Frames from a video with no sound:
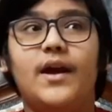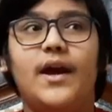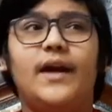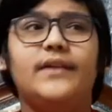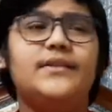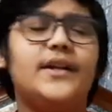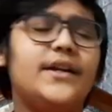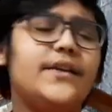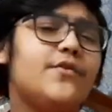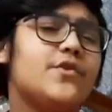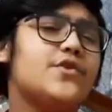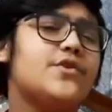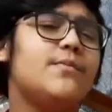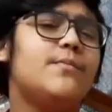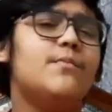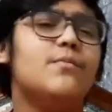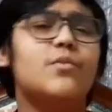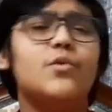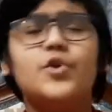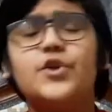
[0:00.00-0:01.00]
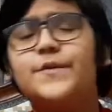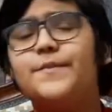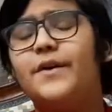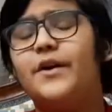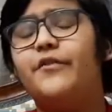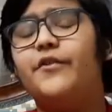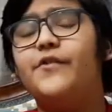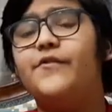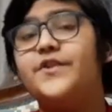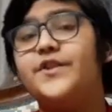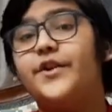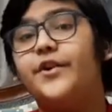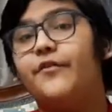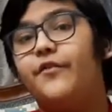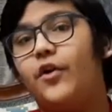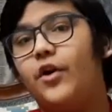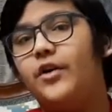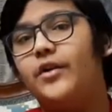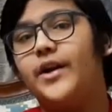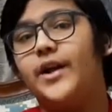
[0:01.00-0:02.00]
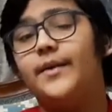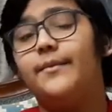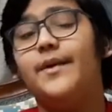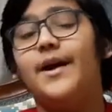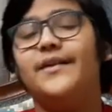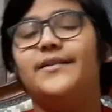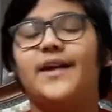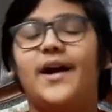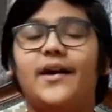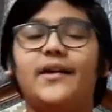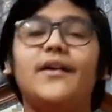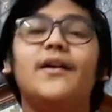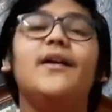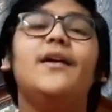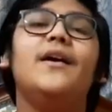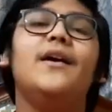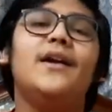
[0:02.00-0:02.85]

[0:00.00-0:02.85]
and that he was the most powerful wizard of all time and that